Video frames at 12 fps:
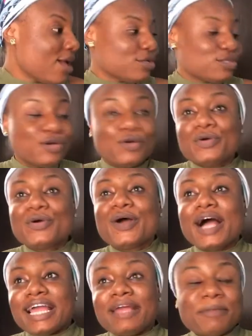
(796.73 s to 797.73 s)
so
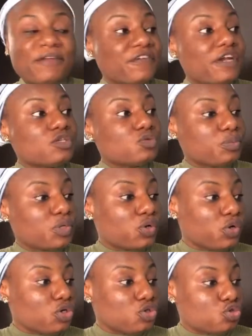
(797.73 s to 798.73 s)
I and my friends will be
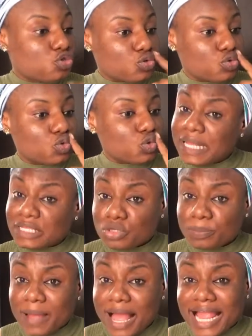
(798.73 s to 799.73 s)
going to Pleasure
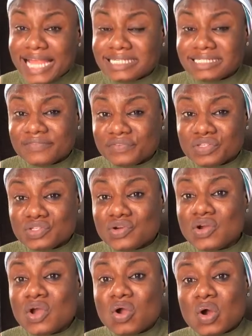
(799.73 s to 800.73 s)
Park. I did a
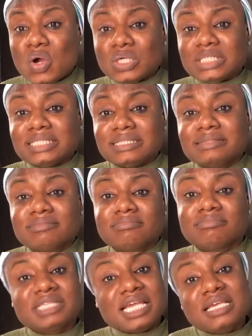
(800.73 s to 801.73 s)
video on
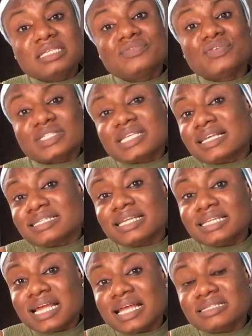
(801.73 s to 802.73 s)
days for
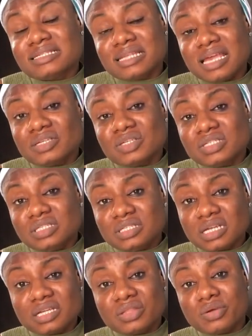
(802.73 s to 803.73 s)
salsa dance there, just
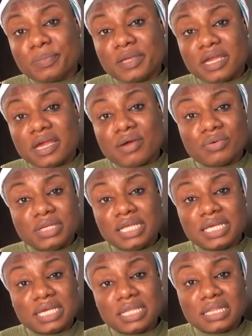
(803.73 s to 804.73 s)
check it up here, I will
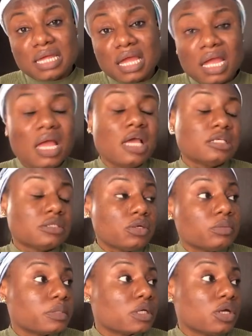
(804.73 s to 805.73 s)
link it there.
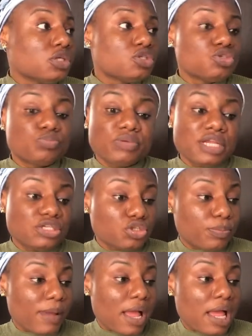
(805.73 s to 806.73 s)
So we're going to Pleasure
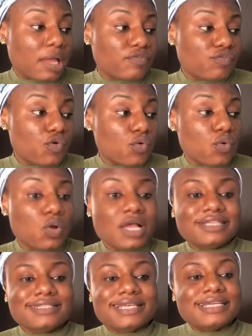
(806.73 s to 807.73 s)
Park for
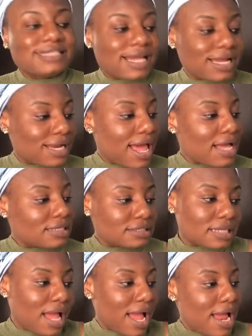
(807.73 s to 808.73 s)
salsa class,
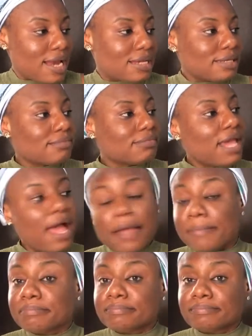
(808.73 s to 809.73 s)
and yeah,
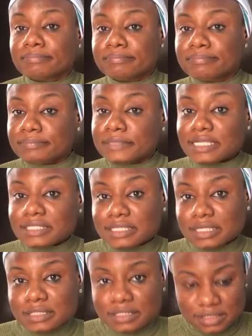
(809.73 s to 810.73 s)
that's
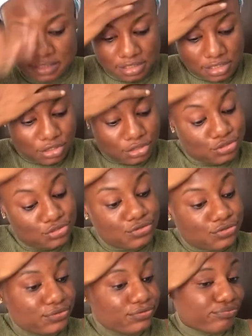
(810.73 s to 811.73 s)
it. So